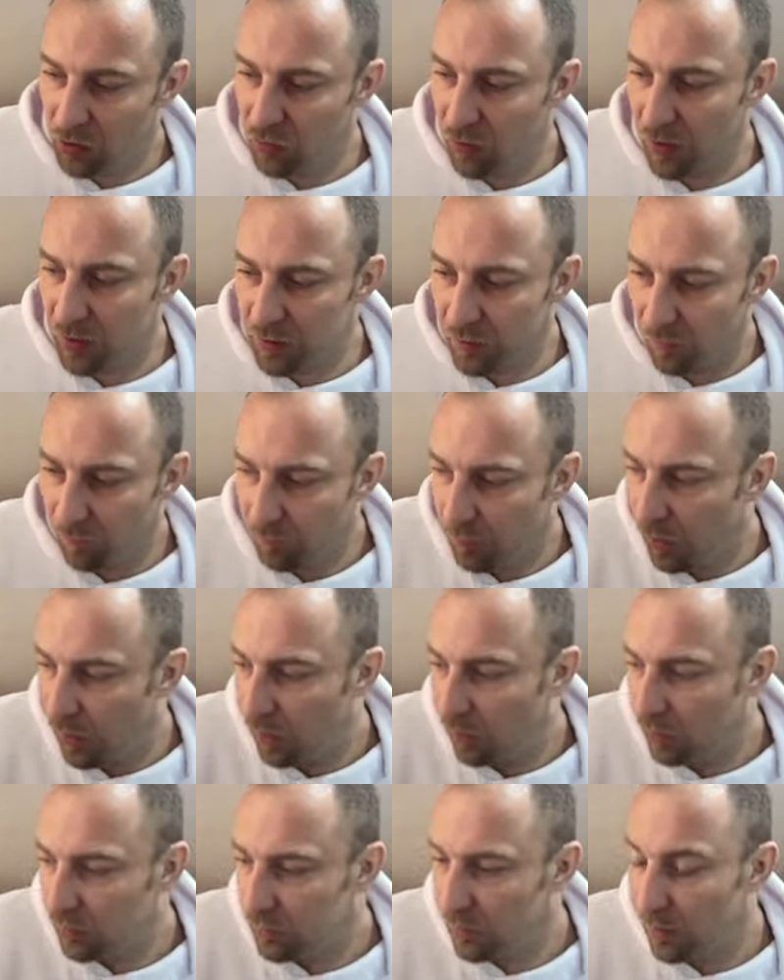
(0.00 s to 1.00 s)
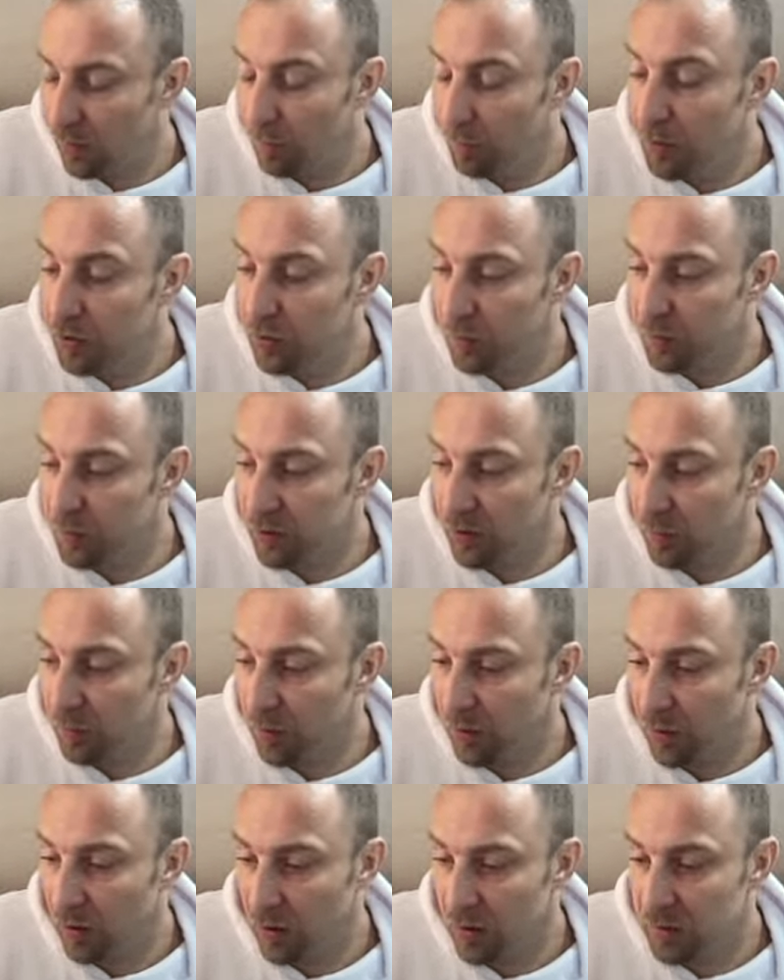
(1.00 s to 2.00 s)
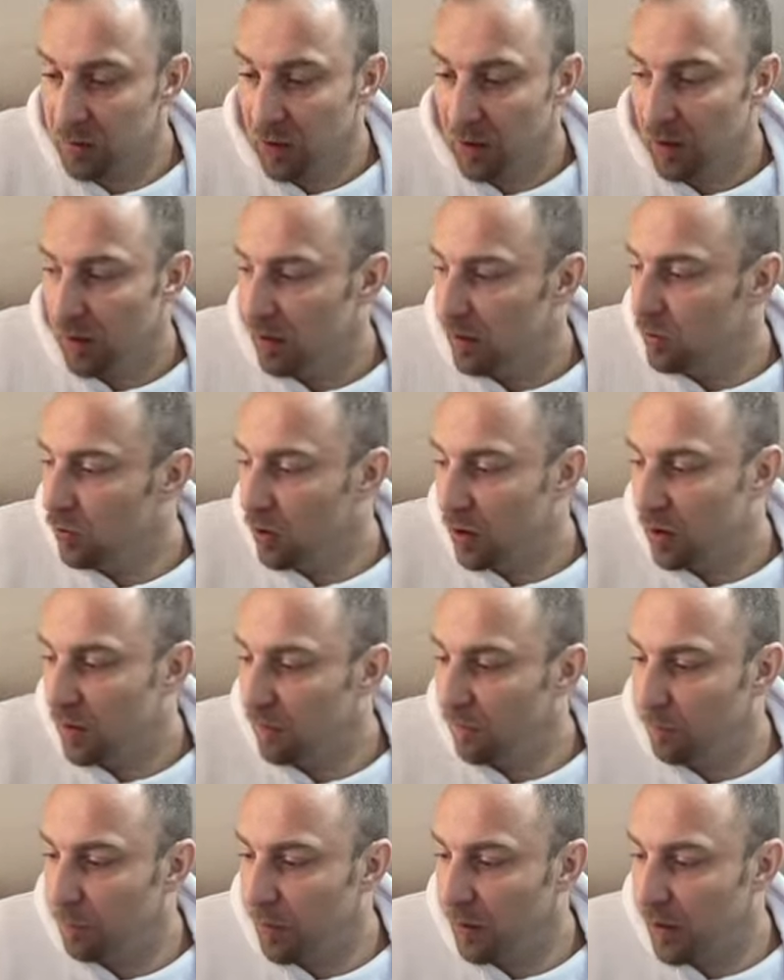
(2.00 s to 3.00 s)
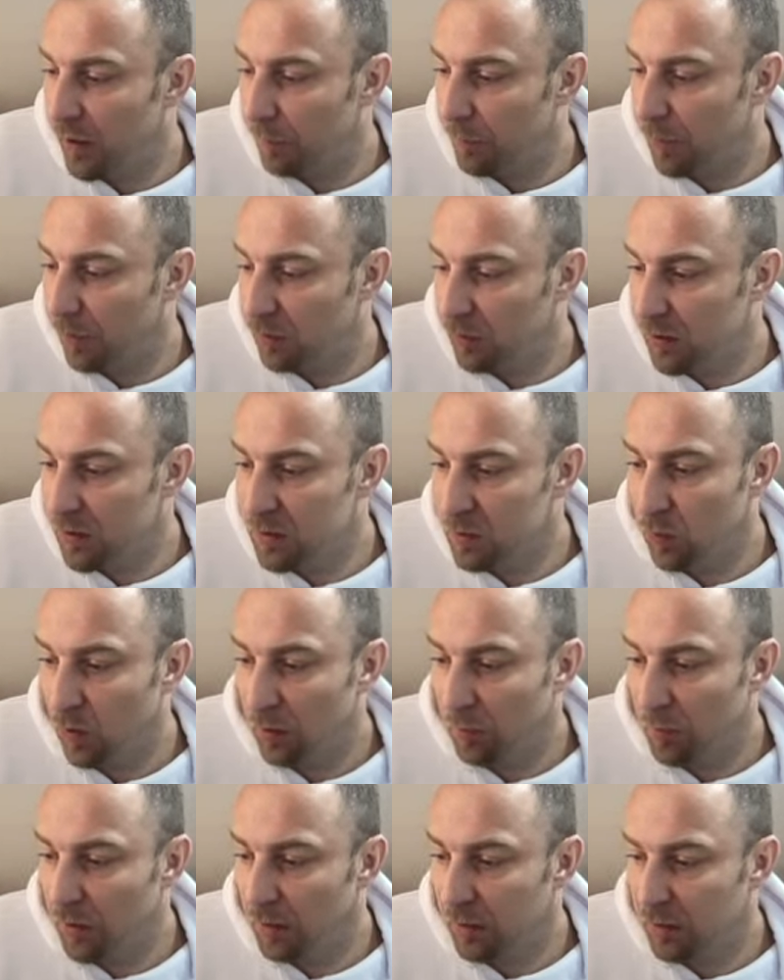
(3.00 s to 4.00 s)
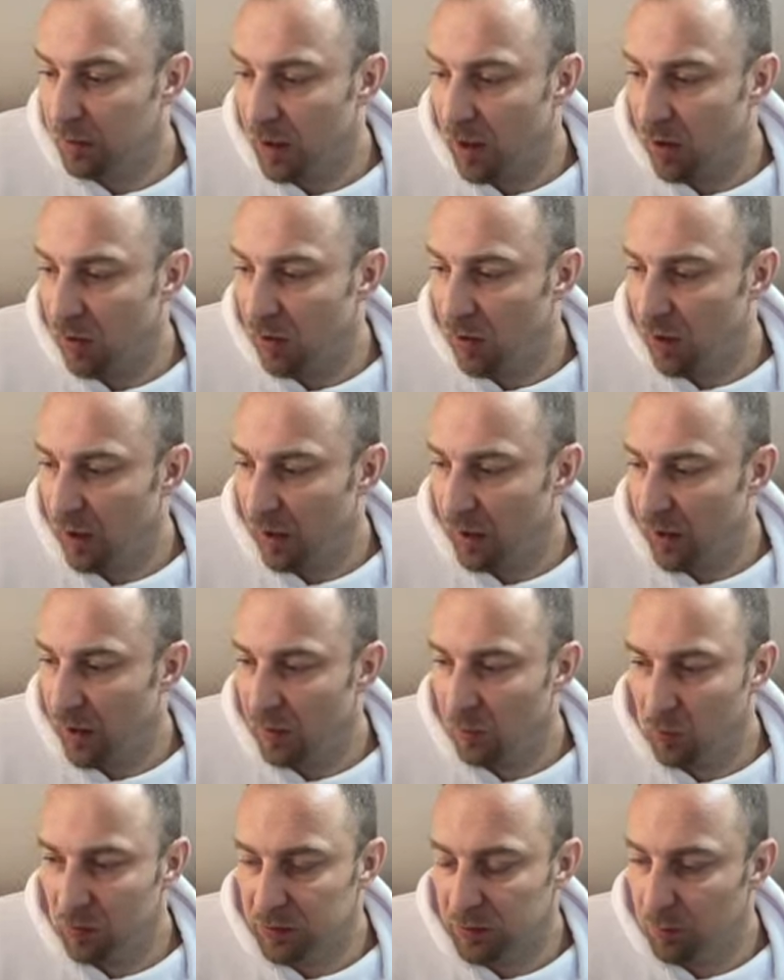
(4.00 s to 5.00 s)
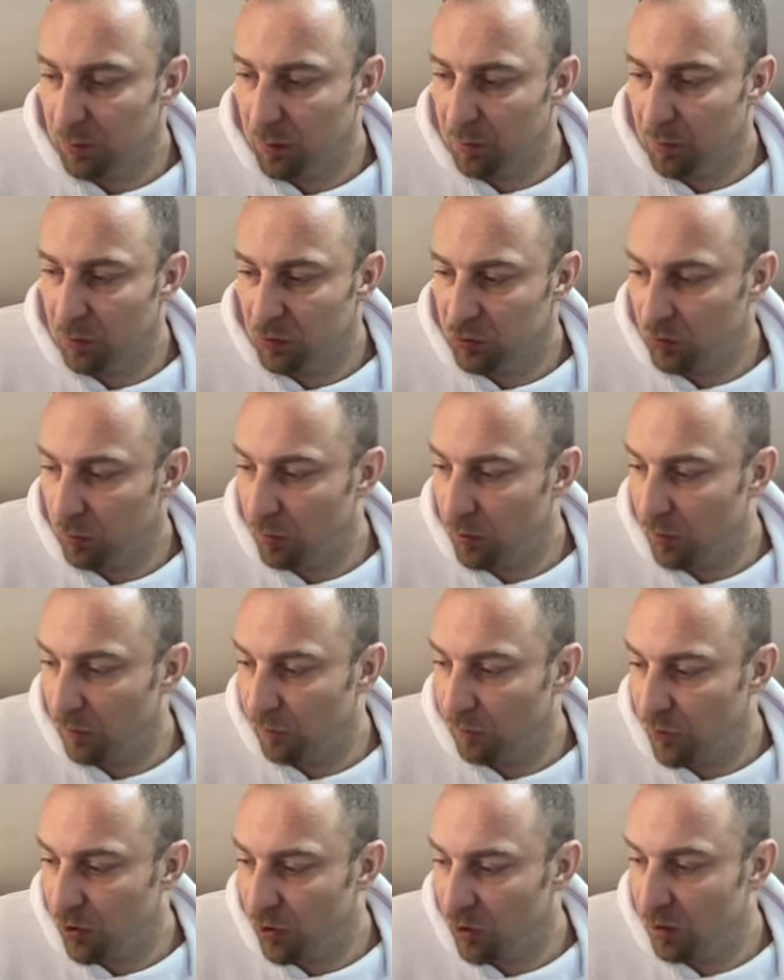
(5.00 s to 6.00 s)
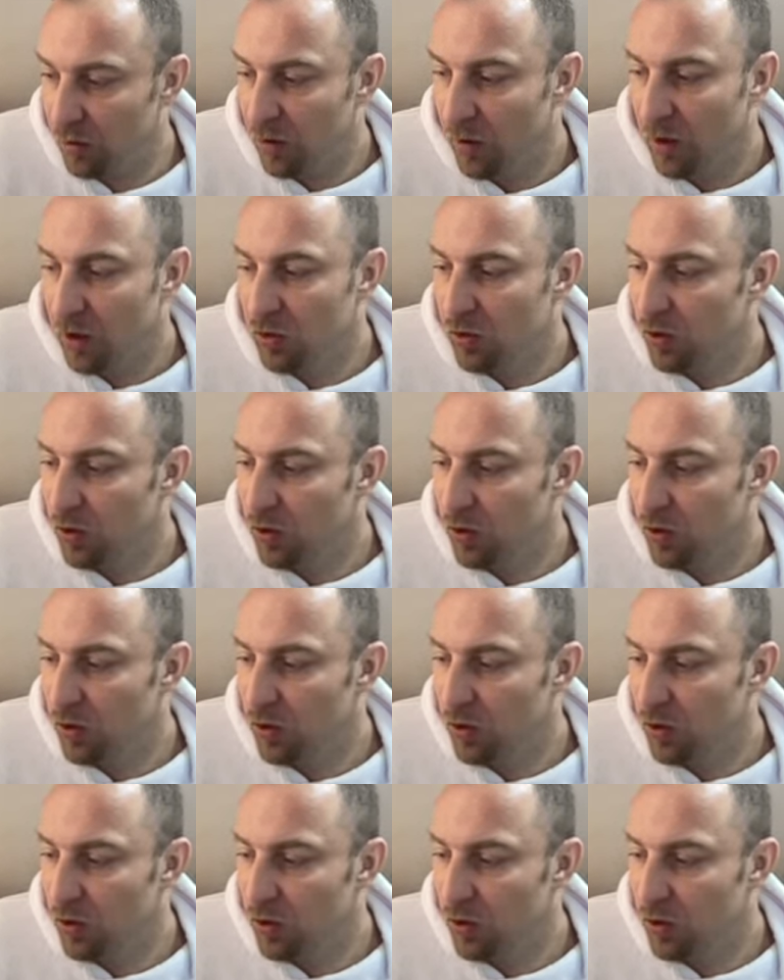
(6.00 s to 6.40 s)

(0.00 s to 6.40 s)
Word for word: trades of pawns, uh, bishops here, because you can even pick up now this one, but now again we simply push the pawn further.